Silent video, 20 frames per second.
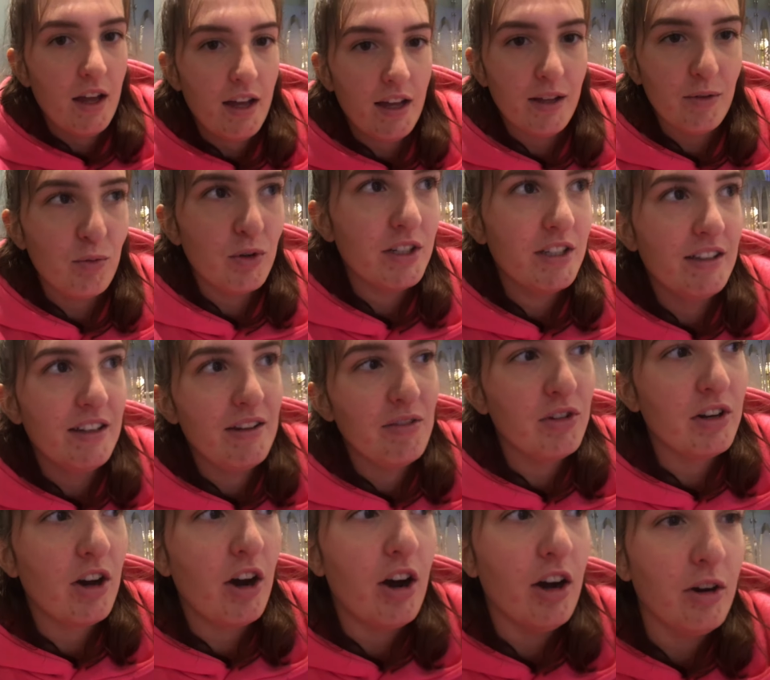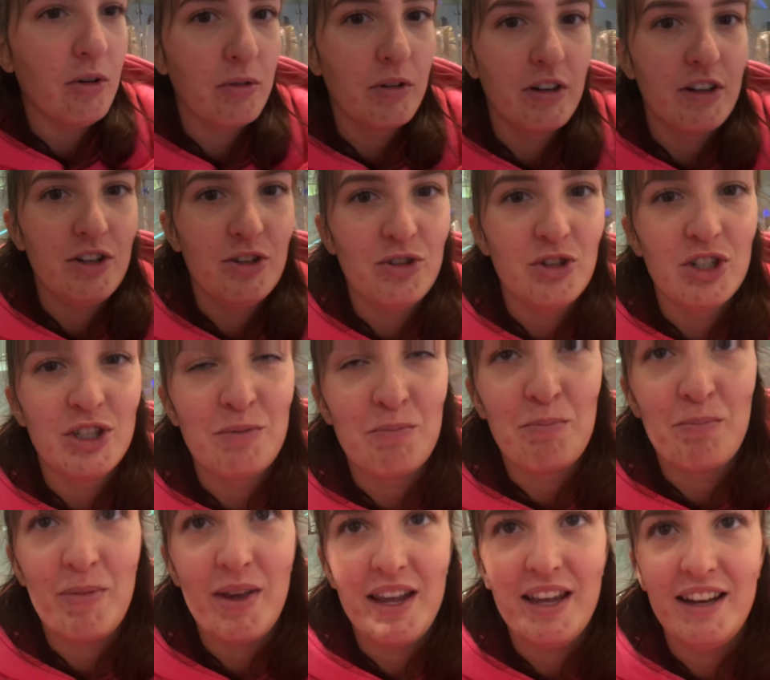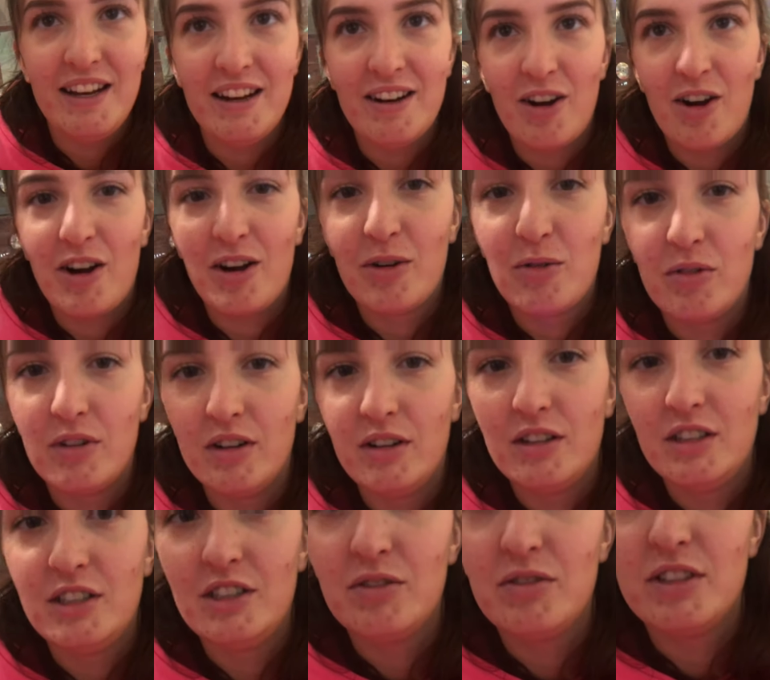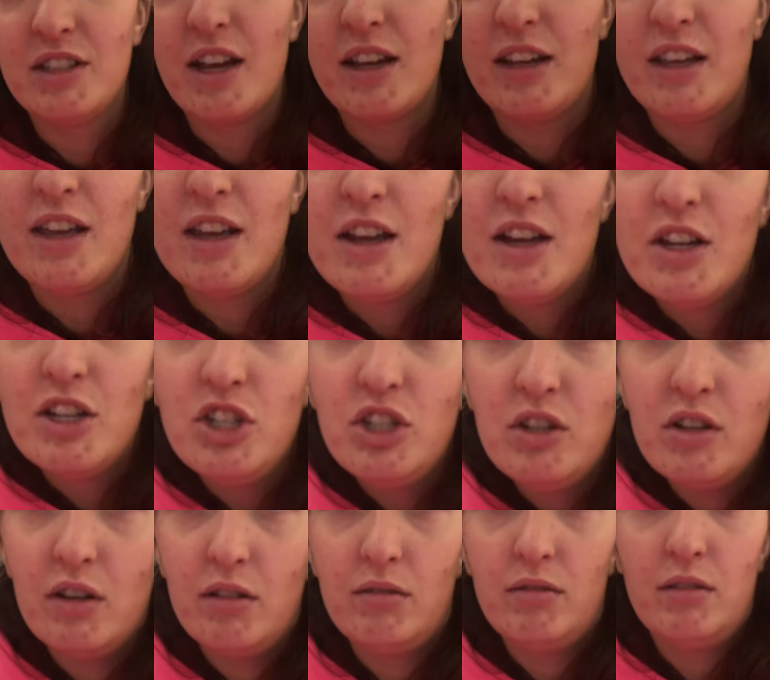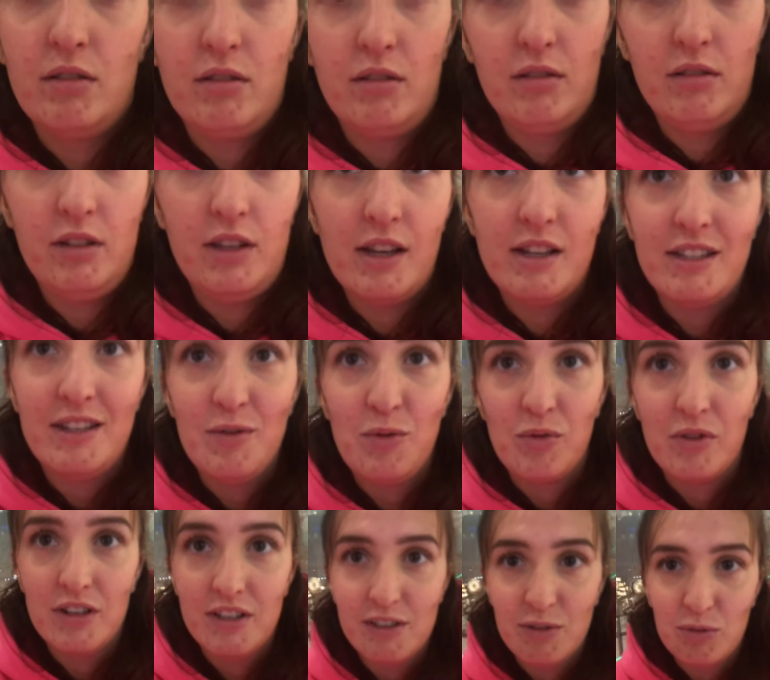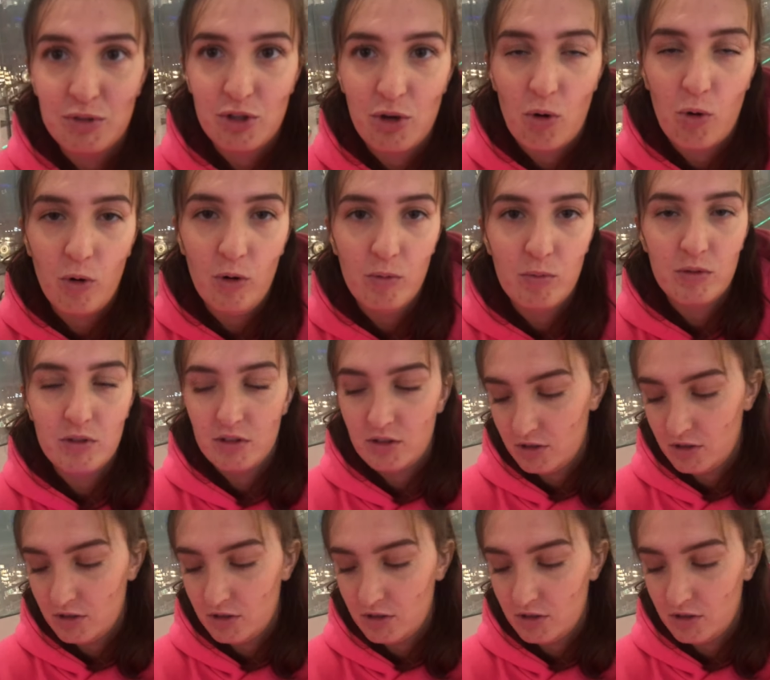It wasn't even awkward. You just made it awkward. It was like, yes, it was. It was horrible.